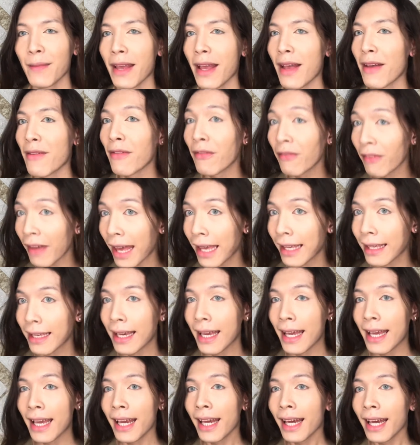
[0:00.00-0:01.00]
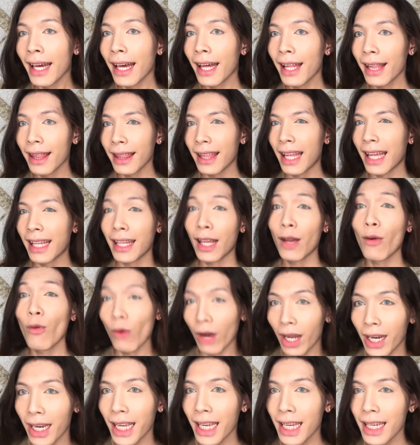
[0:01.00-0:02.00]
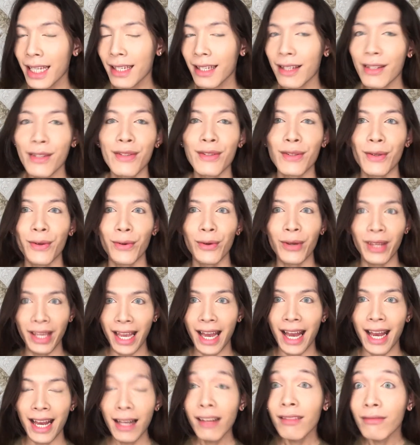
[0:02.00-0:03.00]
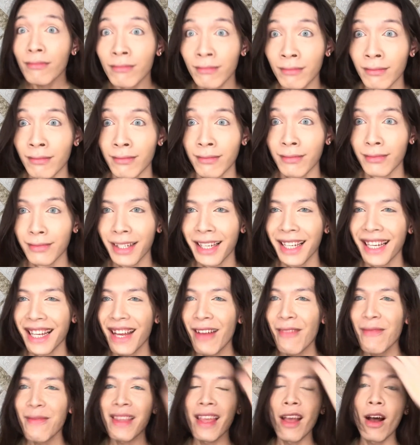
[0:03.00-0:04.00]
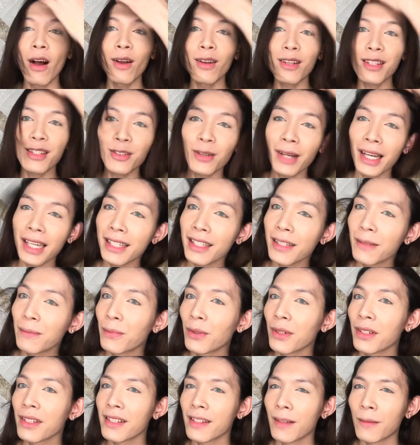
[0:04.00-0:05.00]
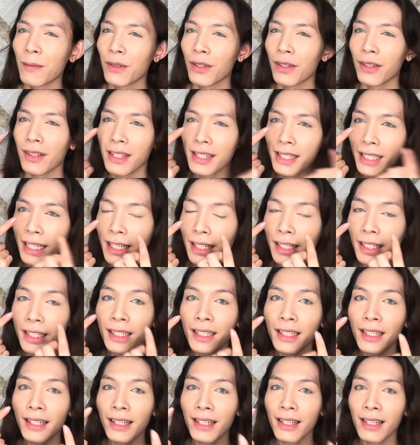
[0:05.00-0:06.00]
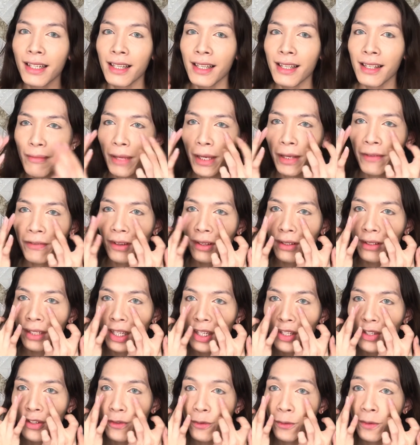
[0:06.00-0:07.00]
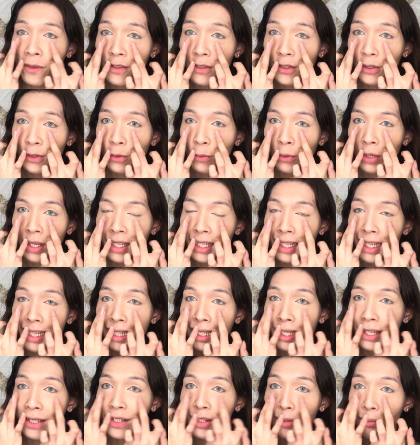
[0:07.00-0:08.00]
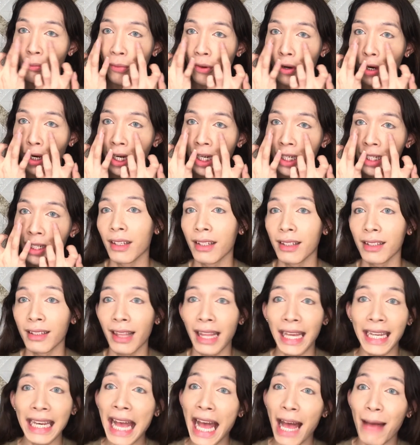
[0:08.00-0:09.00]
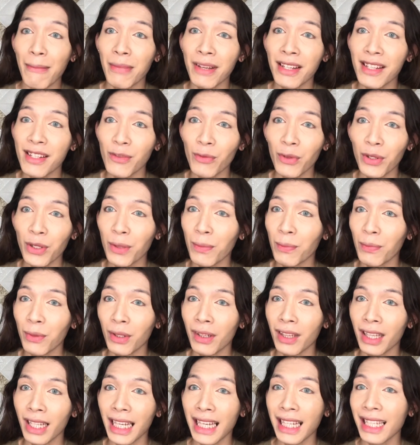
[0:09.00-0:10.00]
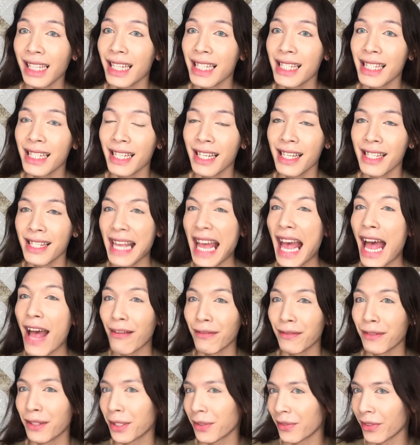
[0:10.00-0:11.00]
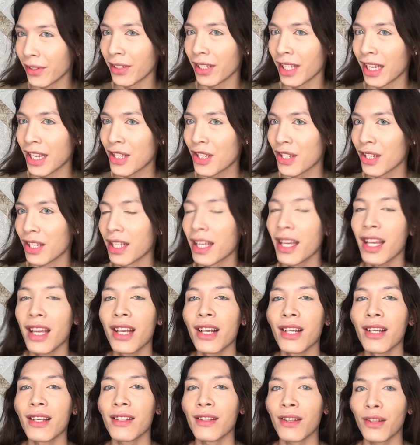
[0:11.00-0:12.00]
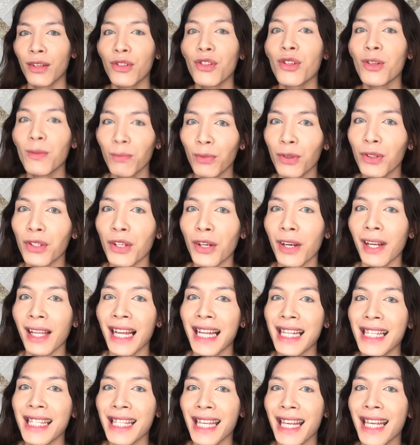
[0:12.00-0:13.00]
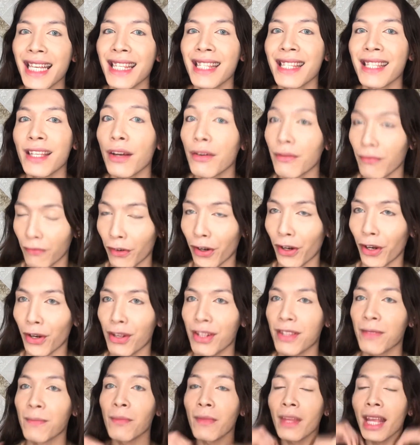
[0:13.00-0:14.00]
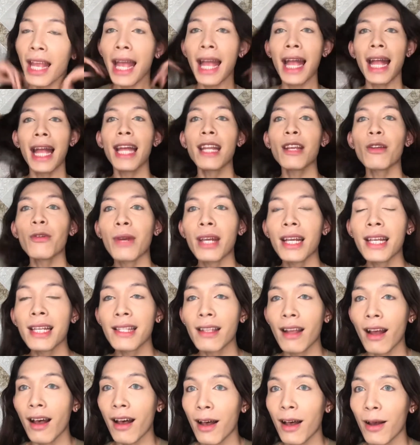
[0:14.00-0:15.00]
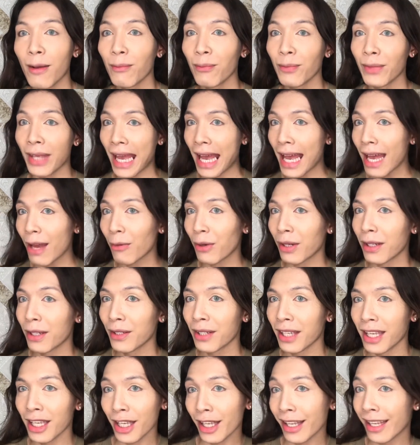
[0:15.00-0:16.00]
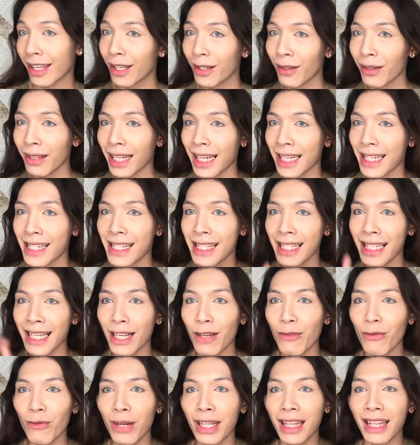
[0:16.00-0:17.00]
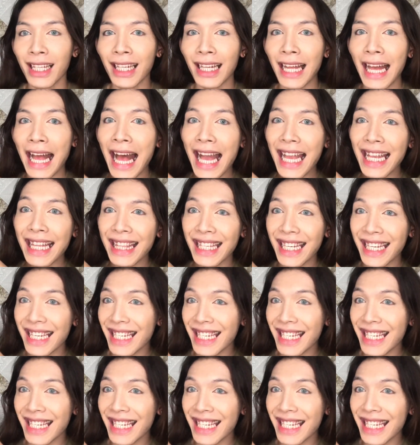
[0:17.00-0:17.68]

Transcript: effect that I wanted, so yeah. Also, I did put some concealer because my foundation was ruined in this part. That happens when you put like lenses after foundation, so you should put your lenses first. Anyways, yeah, we're looking cute. Let's see what I did